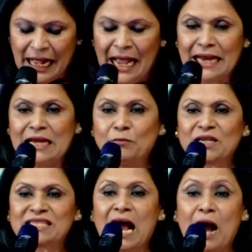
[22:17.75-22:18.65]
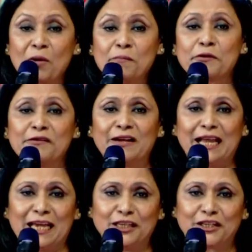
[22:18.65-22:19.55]
And it was our
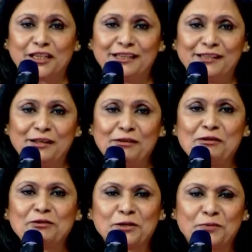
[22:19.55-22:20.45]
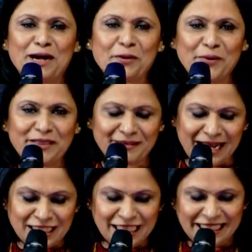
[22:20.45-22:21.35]
privilege to work with
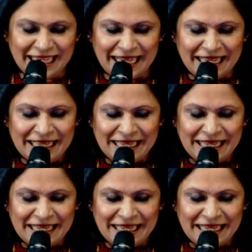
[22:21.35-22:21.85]
Rajitha